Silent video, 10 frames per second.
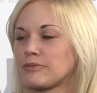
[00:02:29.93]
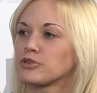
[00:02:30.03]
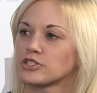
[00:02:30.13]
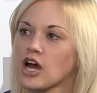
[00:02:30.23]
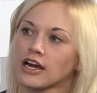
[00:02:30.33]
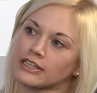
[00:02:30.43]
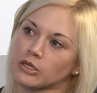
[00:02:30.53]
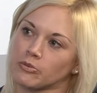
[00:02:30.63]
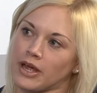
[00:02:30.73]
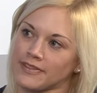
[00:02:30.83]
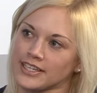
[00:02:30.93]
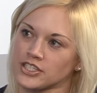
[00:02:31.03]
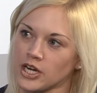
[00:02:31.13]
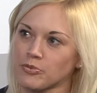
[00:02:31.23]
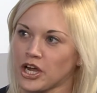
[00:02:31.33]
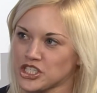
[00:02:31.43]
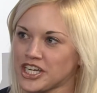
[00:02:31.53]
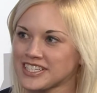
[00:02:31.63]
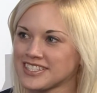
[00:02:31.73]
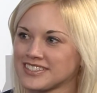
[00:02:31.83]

Maybe you could talk a little bit about that STAR project.